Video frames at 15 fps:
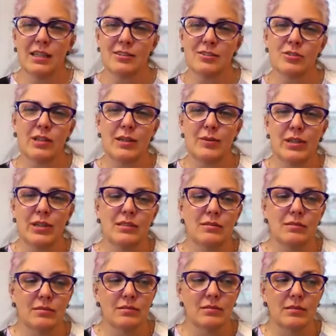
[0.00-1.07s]
So I went,
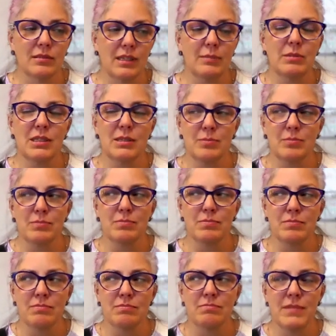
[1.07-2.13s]
I'm going to
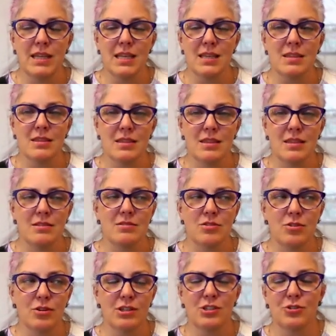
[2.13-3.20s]
make it's
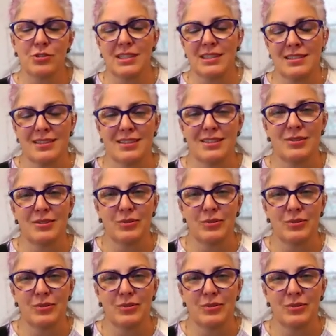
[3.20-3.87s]
your choice.